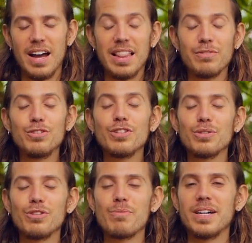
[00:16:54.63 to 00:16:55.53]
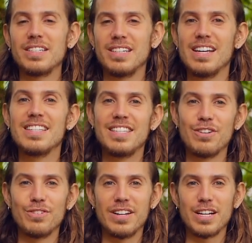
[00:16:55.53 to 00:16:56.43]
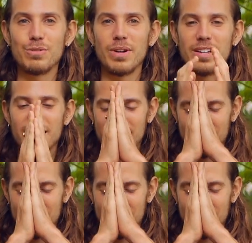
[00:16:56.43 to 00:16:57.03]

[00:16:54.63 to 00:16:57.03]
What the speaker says: I love you so, so much. See you in the next one.